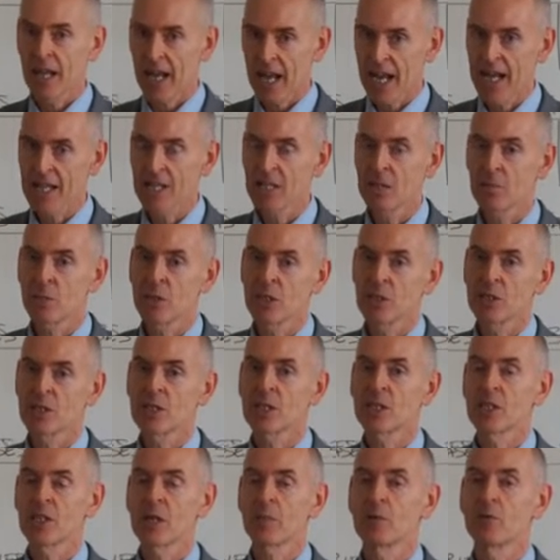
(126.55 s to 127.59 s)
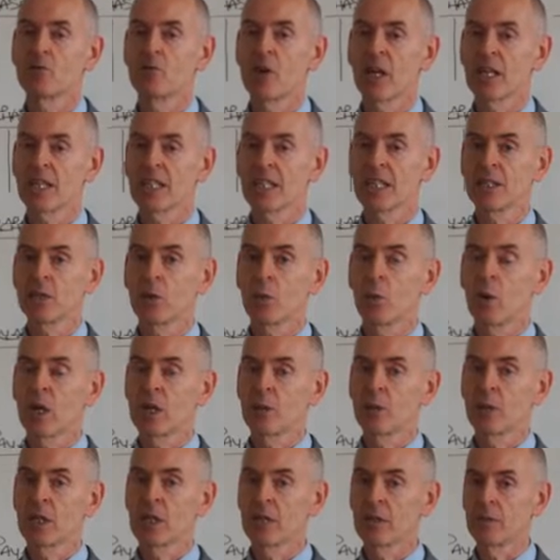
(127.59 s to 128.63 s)
And the business is up and running and away
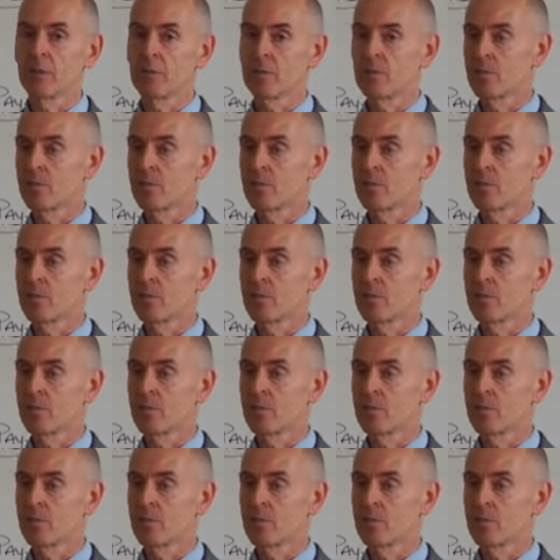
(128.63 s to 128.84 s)
we go.